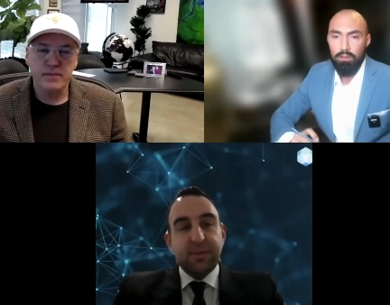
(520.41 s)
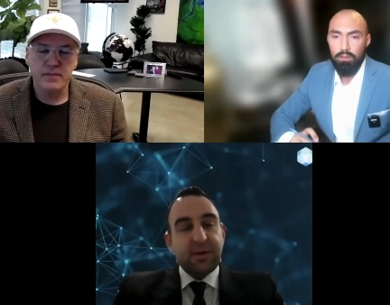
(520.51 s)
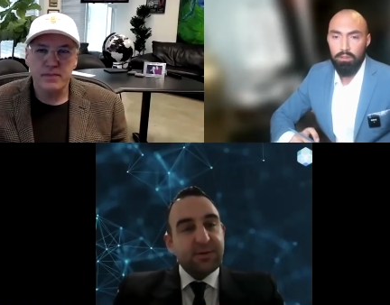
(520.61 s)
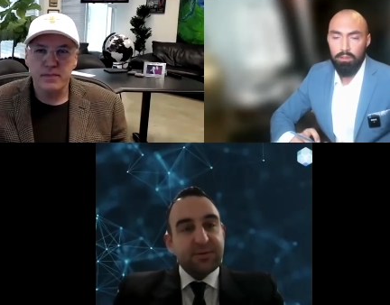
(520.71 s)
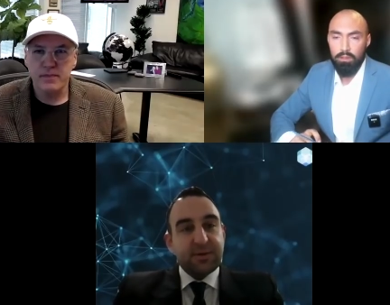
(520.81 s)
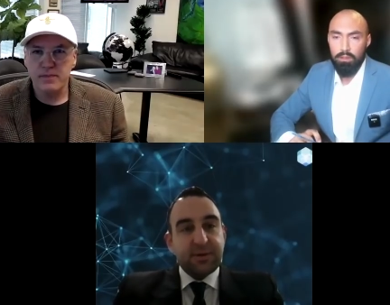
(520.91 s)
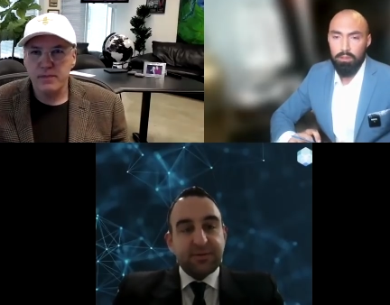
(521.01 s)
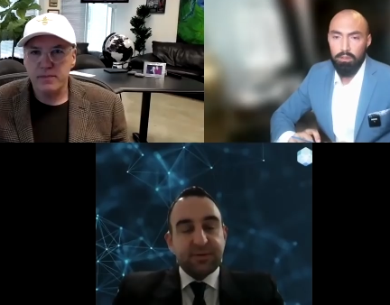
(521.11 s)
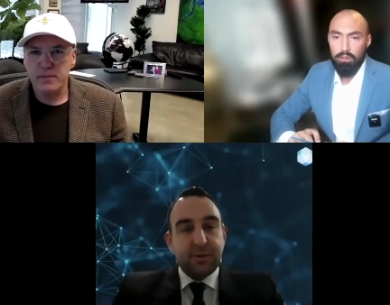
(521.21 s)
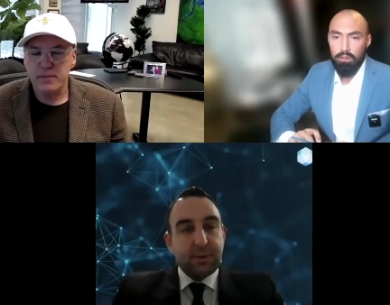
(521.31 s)
Speaker 1: He's a
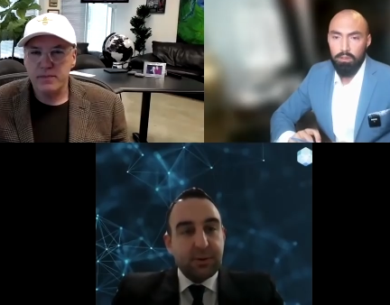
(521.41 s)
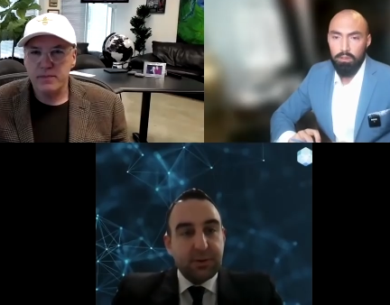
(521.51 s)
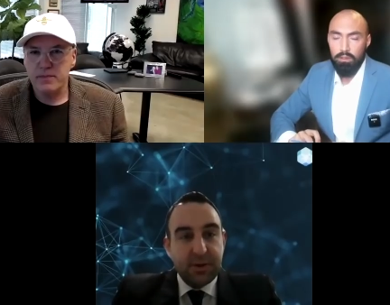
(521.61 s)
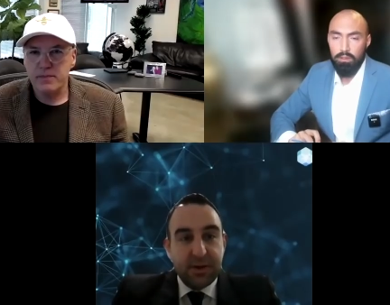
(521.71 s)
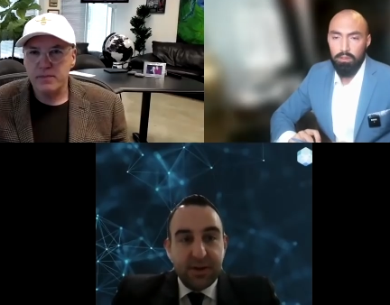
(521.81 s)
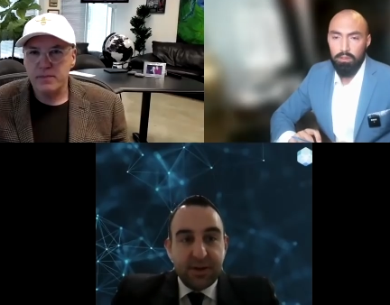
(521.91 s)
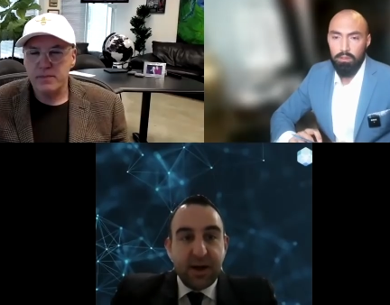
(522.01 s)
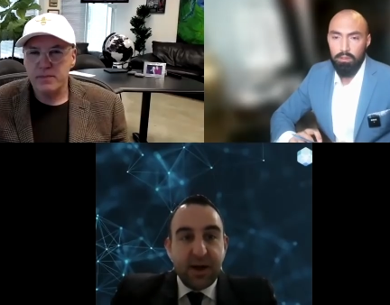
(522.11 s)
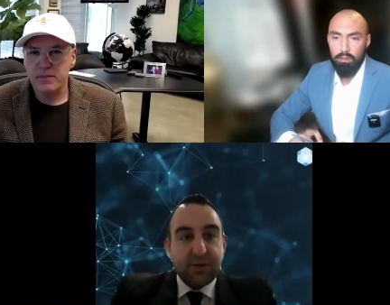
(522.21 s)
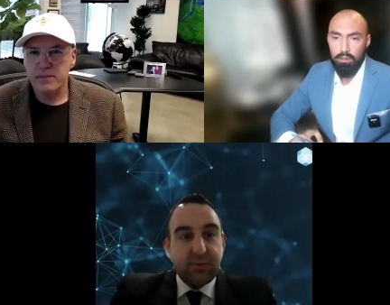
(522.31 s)
local guy who